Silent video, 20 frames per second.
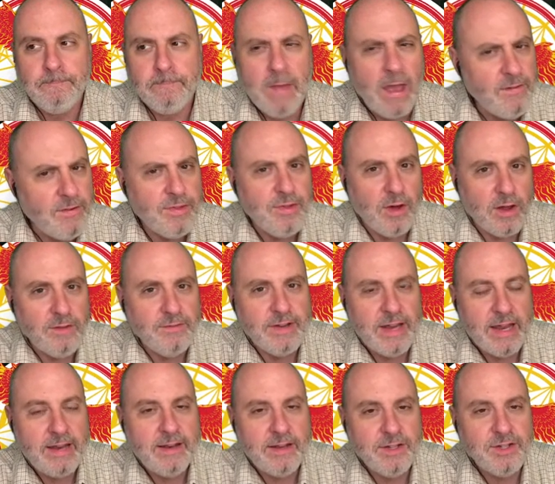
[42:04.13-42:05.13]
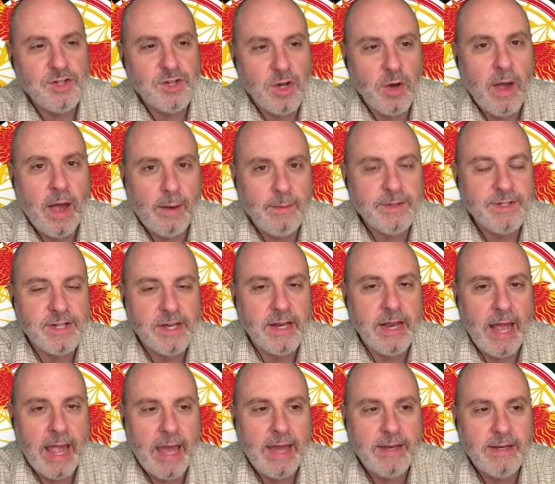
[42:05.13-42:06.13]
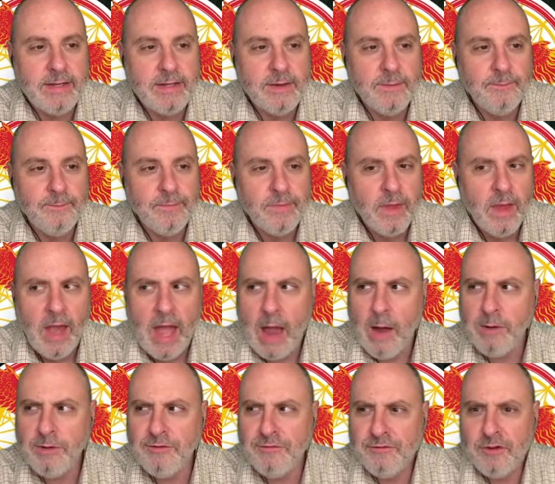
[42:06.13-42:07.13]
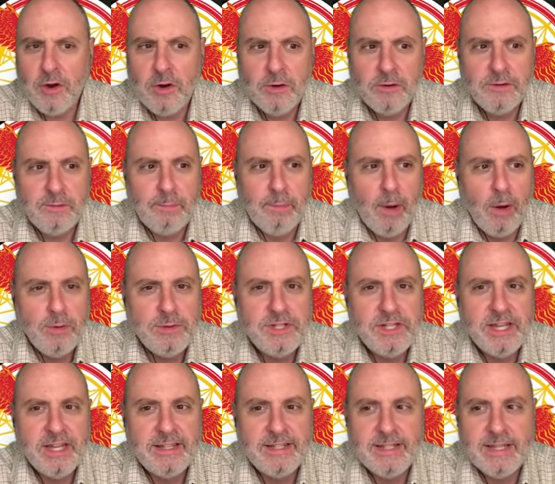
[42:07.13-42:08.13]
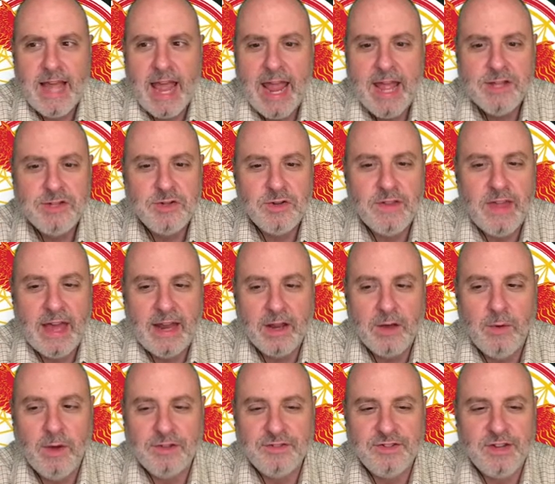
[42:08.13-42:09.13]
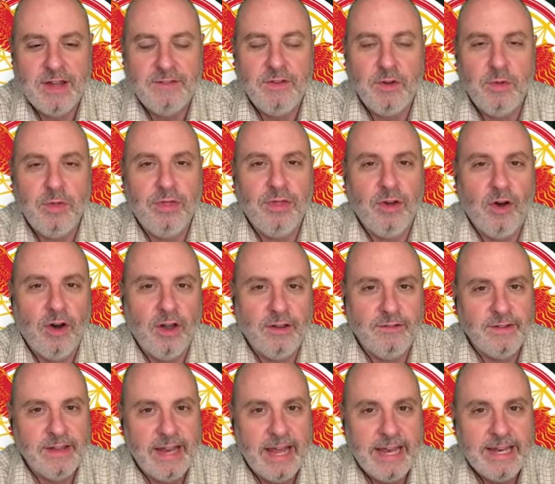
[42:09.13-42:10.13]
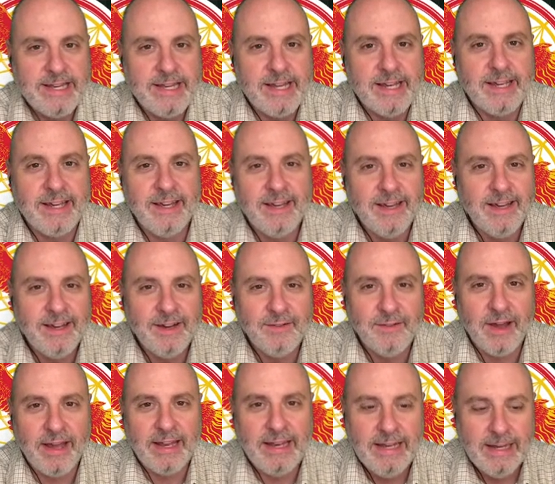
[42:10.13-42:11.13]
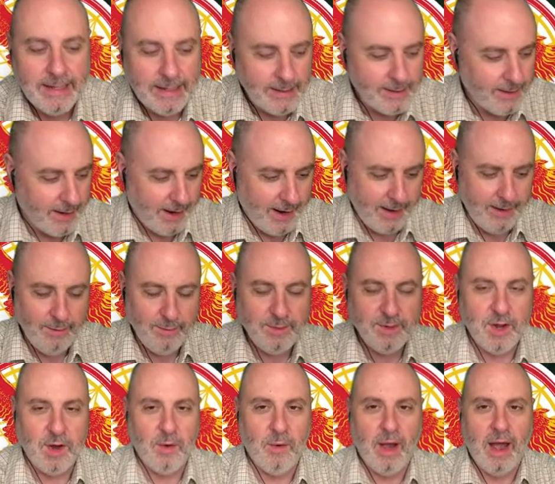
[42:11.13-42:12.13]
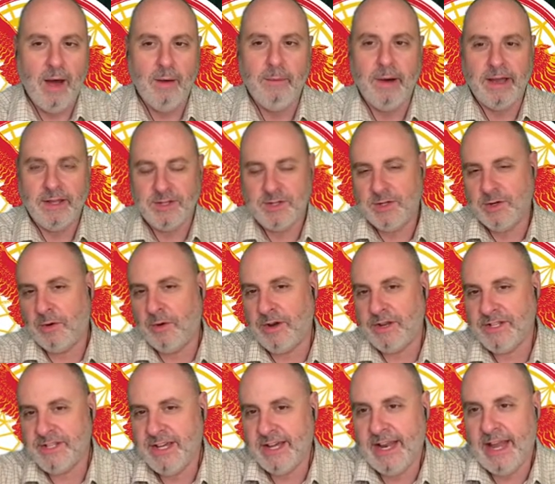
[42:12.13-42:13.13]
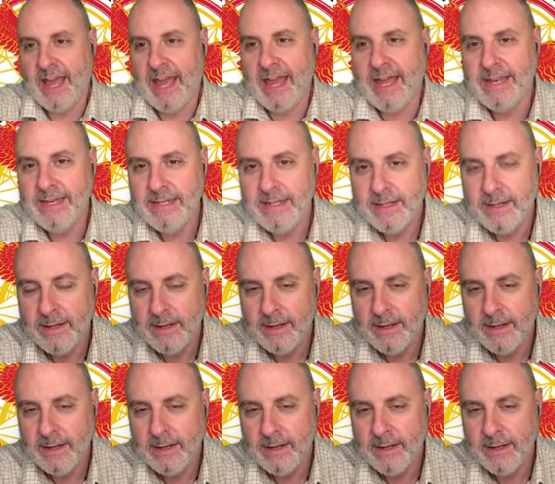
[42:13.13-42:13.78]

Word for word: Have you thought of an ending? Do you know how it's going to end? How is Frodo supposed to answer that question? Have you thought of an ending? Right? I don't know how my story's going to end.